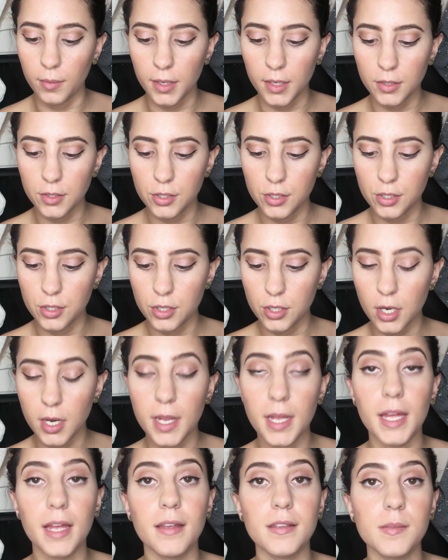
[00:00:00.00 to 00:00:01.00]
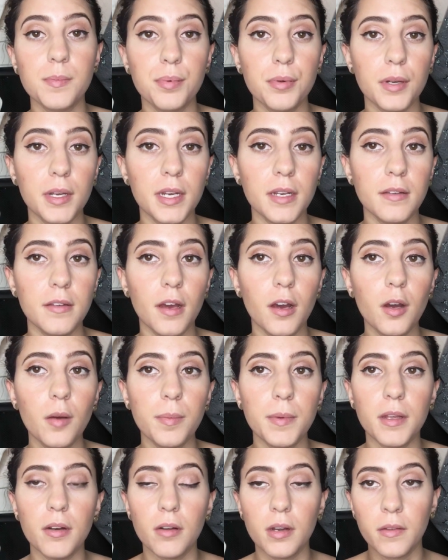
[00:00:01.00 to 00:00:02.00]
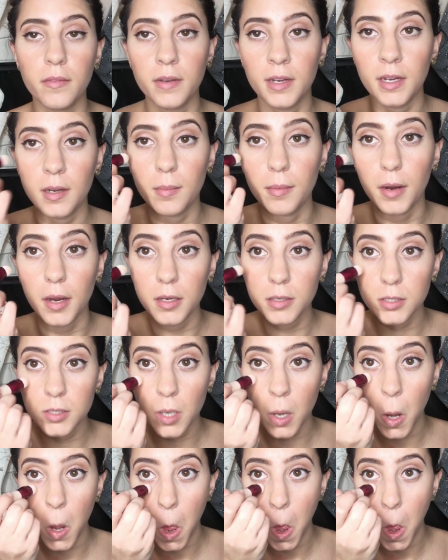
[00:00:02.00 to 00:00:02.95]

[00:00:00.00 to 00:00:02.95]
which is pretty dope. You don't even need a brush.